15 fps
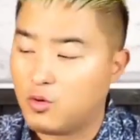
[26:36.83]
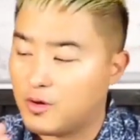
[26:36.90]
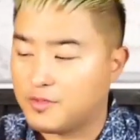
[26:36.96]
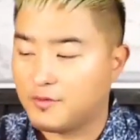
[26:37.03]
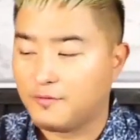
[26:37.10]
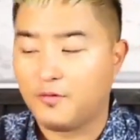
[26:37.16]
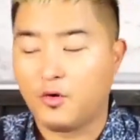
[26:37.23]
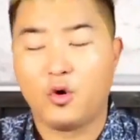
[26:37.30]

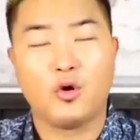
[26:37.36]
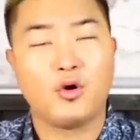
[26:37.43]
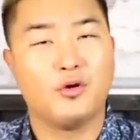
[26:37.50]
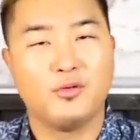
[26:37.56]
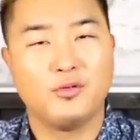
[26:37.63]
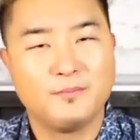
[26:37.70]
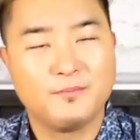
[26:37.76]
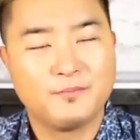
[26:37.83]
worth of
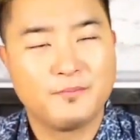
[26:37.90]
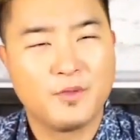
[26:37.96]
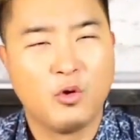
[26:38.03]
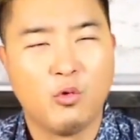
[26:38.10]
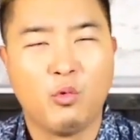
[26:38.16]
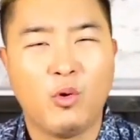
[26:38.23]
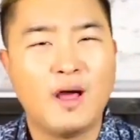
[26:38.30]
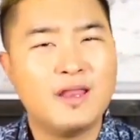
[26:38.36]
oil.
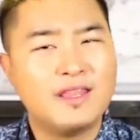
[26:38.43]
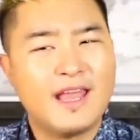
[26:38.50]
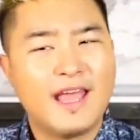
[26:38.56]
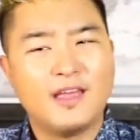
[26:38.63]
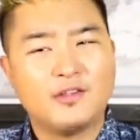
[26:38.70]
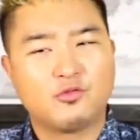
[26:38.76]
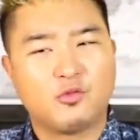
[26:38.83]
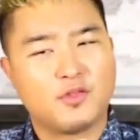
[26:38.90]
1
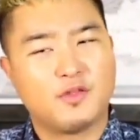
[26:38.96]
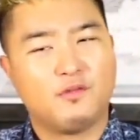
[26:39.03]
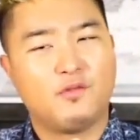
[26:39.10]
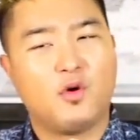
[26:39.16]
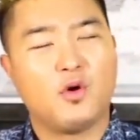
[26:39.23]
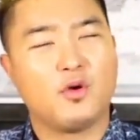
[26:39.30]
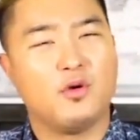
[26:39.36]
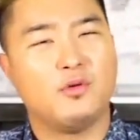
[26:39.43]
day's worth
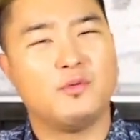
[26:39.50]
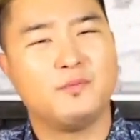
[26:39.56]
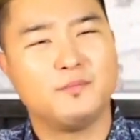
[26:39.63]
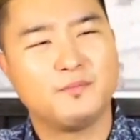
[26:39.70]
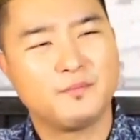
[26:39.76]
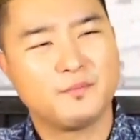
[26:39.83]
of oil.